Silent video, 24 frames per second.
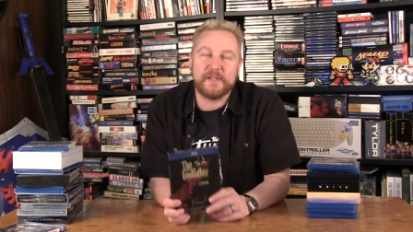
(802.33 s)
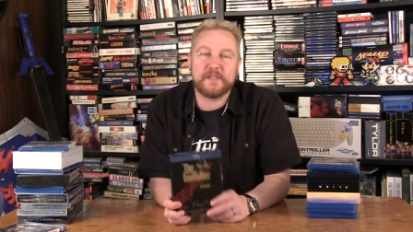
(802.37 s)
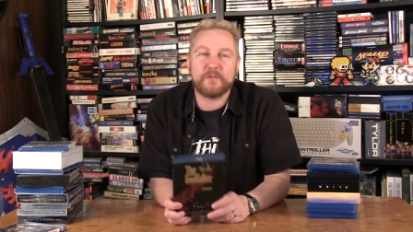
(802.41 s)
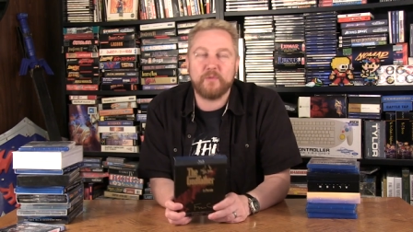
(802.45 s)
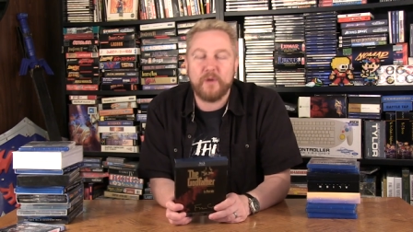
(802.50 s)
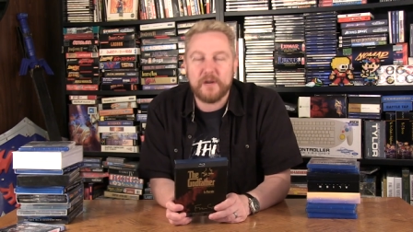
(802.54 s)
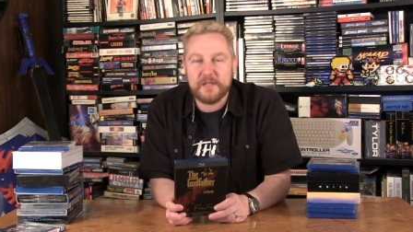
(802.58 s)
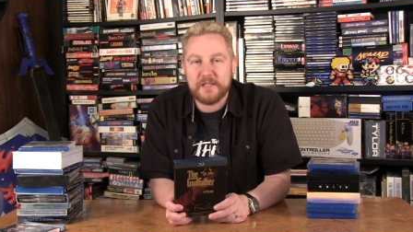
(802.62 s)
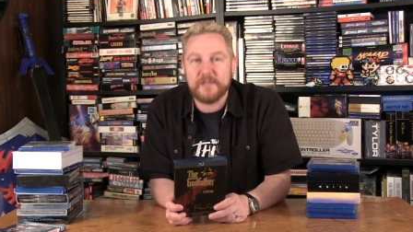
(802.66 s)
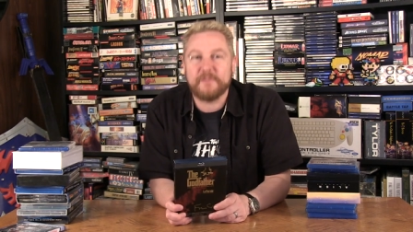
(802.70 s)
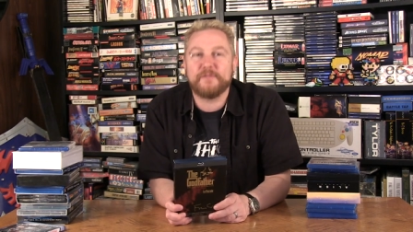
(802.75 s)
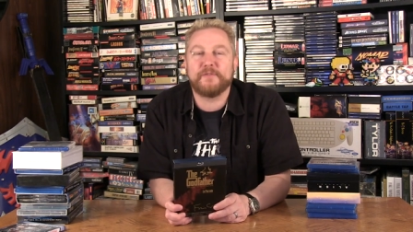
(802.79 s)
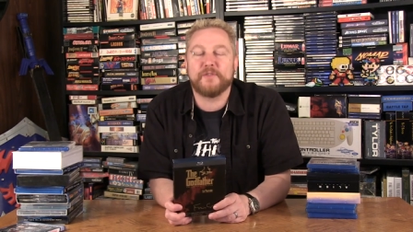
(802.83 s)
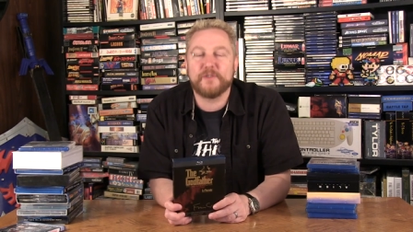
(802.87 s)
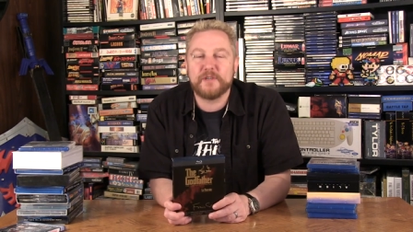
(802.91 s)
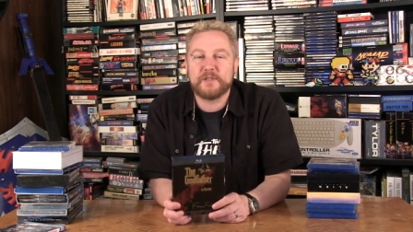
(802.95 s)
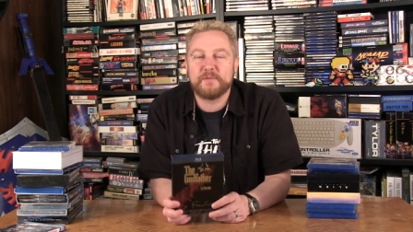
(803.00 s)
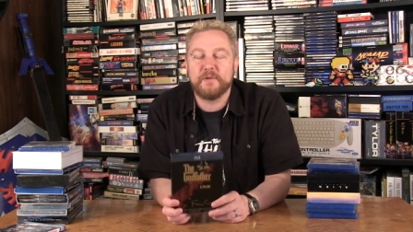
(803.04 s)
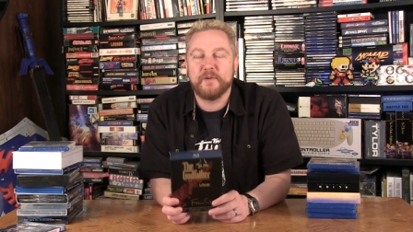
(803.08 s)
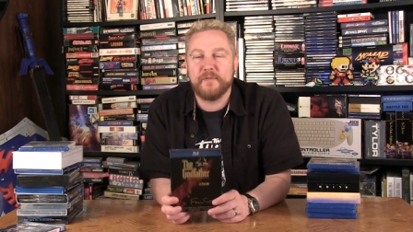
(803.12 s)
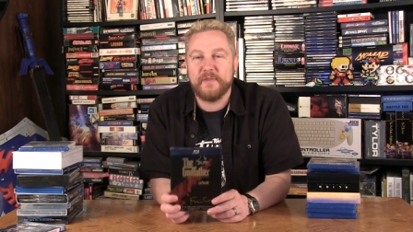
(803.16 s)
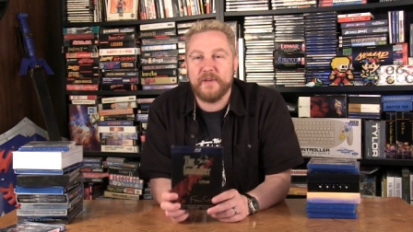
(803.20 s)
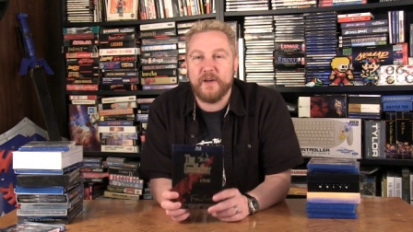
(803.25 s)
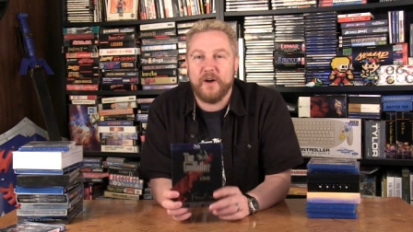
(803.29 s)
Just watch the first
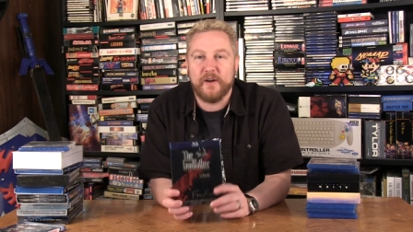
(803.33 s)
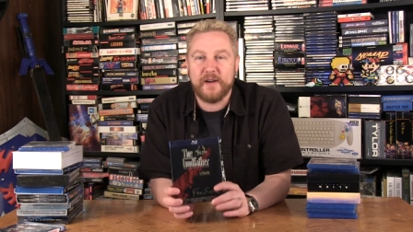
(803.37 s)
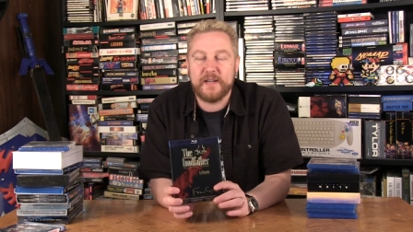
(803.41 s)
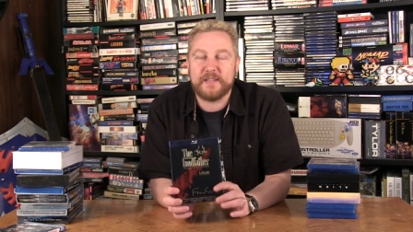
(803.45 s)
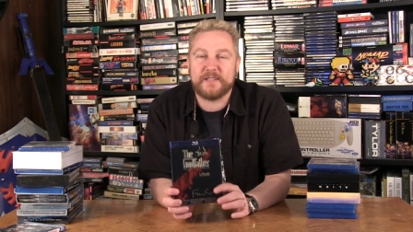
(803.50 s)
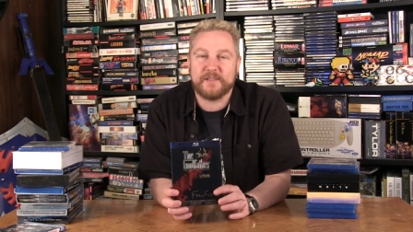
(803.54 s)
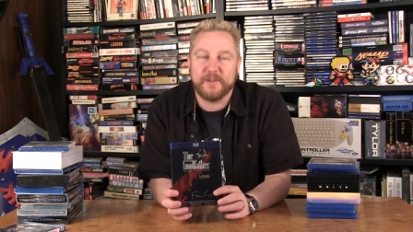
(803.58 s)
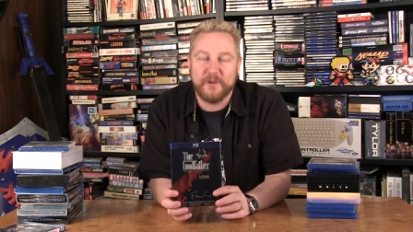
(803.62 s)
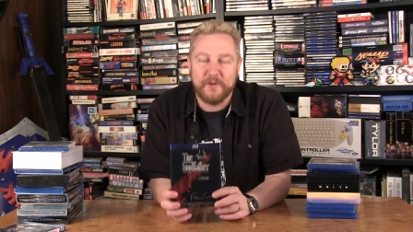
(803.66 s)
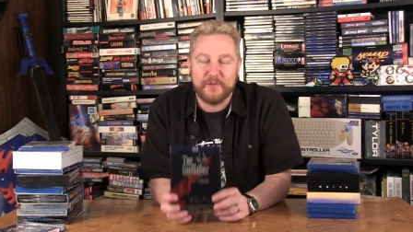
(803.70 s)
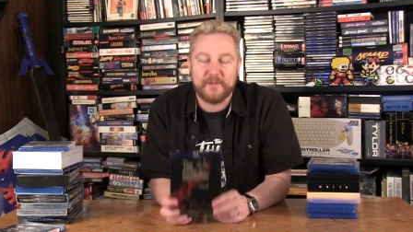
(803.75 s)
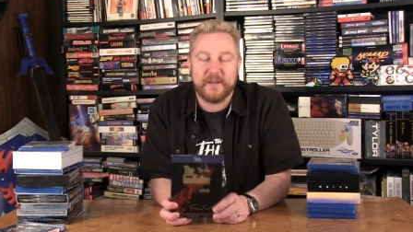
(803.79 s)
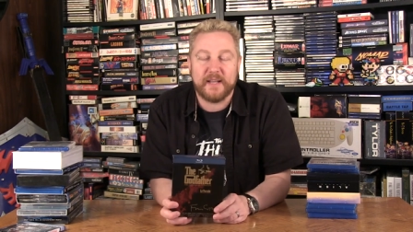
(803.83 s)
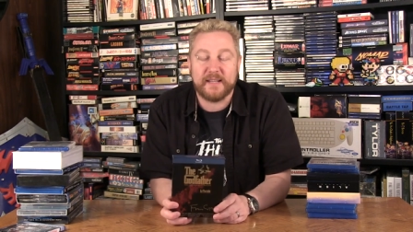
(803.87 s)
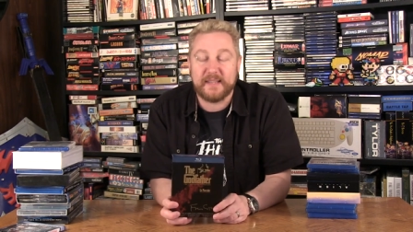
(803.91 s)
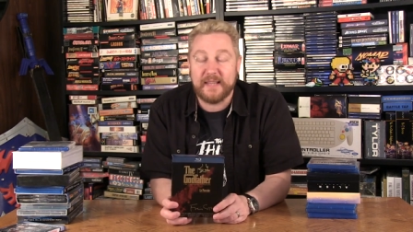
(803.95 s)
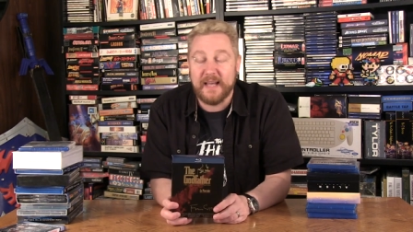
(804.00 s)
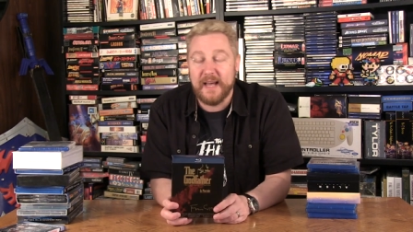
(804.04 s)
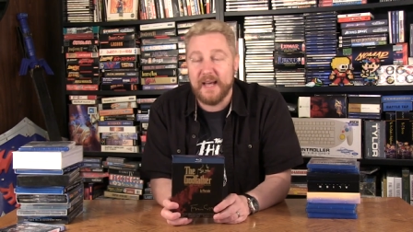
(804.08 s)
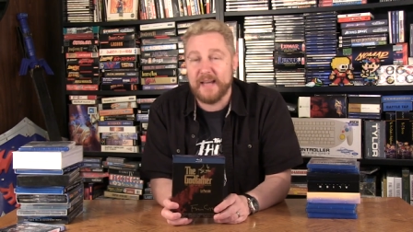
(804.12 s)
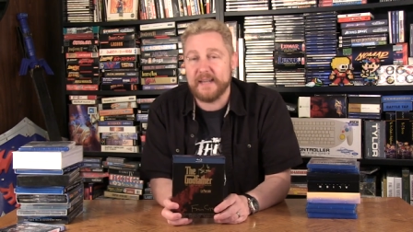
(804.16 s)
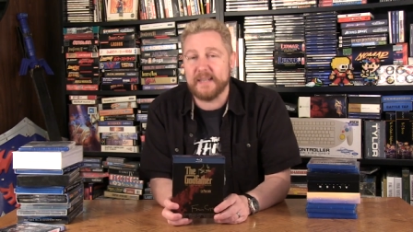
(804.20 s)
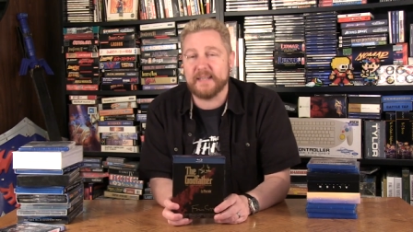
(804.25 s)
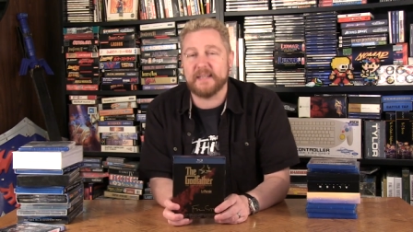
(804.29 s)
movie on its own like that.